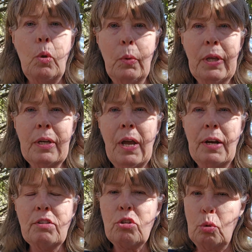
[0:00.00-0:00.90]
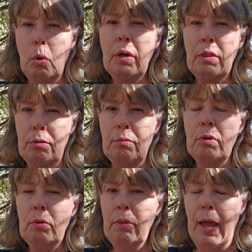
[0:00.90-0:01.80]
We can kind of sort it
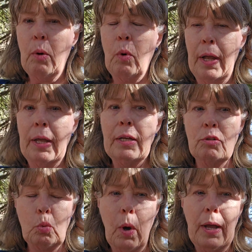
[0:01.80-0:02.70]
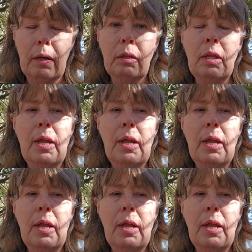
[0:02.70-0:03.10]
through that way as well.